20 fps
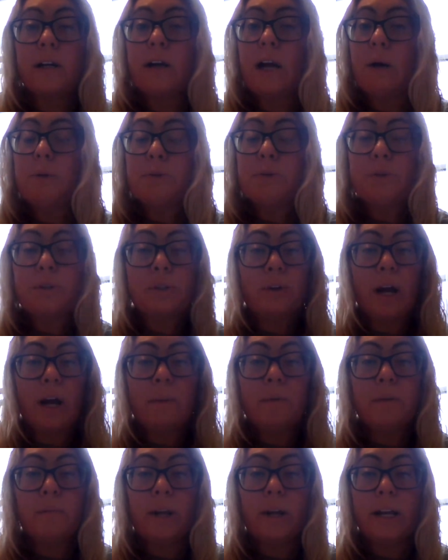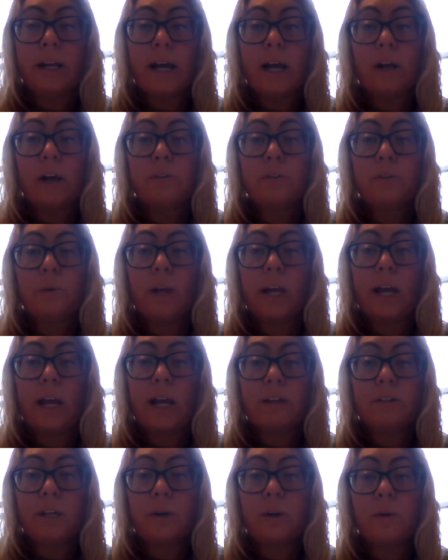How would you describe them right now? So
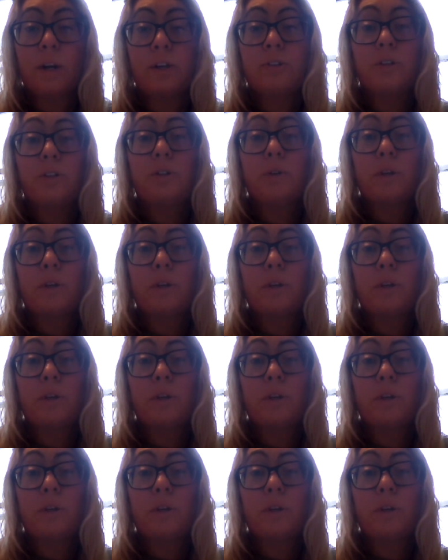answer that question.